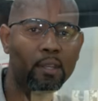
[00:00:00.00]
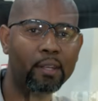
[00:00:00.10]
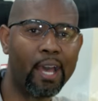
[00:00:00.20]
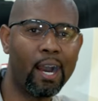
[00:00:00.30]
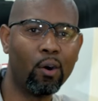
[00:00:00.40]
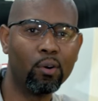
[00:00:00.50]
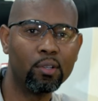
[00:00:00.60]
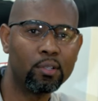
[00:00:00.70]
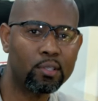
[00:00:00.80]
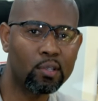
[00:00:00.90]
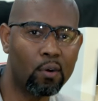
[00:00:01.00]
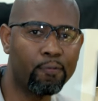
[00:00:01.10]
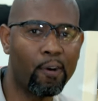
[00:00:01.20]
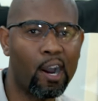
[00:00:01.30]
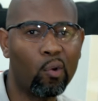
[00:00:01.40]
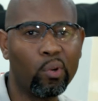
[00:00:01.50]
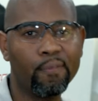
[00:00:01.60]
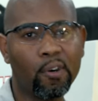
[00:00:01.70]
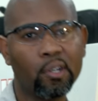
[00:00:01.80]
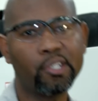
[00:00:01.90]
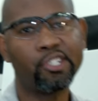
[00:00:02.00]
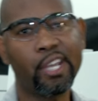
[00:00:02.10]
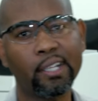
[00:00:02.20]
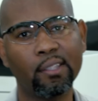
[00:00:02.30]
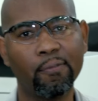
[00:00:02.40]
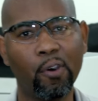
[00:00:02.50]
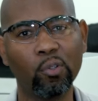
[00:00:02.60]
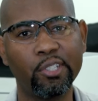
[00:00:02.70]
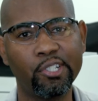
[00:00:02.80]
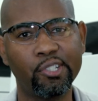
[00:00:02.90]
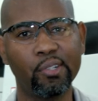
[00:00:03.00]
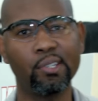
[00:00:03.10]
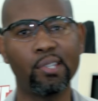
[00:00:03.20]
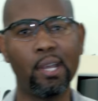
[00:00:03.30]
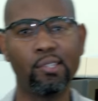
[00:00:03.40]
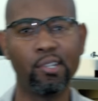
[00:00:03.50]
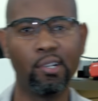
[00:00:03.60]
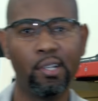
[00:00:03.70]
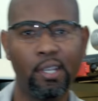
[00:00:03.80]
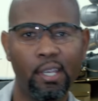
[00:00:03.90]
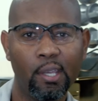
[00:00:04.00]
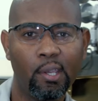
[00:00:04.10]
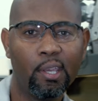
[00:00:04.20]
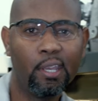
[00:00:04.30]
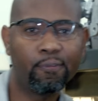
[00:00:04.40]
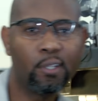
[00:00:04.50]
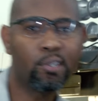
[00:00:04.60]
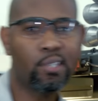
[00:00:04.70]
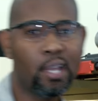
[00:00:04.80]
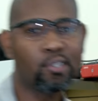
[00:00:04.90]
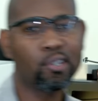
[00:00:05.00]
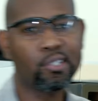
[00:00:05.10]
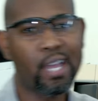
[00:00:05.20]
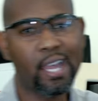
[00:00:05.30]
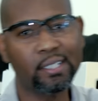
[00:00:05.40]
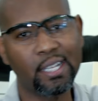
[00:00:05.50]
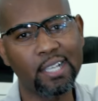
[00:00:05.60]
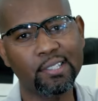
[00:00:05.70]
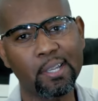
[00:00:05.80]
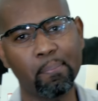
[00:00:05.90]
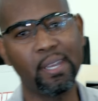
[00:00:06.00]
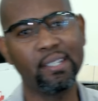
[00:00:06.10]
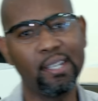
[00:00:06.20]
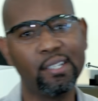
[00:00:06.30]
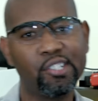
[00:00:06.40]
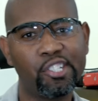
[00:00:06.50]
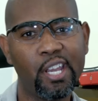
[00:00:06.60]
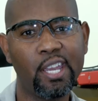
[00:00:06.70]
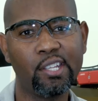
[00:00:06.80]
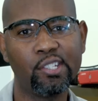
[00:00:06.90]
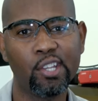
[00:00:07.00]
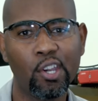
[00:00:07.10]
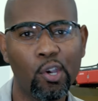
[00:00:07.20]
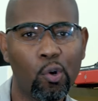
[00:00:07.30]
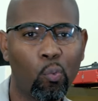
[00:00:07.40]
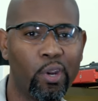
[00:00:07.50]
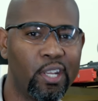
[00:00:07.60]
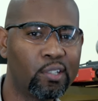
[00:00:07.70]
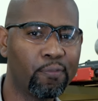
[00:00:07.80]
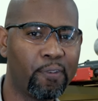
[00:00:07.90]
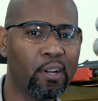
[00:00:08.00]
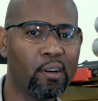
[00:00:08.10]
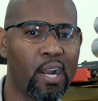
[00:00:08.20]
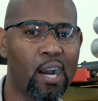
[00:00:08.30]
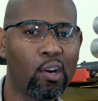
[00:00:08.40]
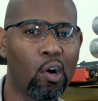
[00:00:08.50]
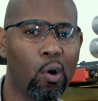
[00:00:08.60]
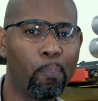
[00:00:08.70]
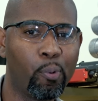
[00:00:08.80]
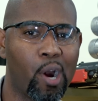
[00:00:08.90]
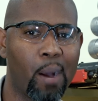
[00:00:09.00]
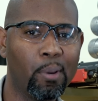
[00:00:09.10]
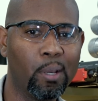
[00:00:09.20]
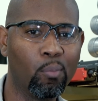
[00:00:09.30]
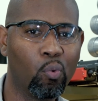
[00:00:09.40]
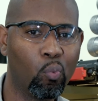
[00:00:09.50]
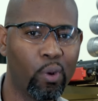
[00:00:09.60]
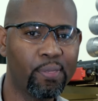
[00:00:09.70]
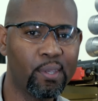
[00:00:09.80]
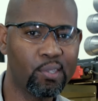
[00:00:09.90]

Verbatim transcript: Now, so far we've only checked the voltage to the sensor. If the sensor's diagnostic bit didn't change, we need to figure out our problem with the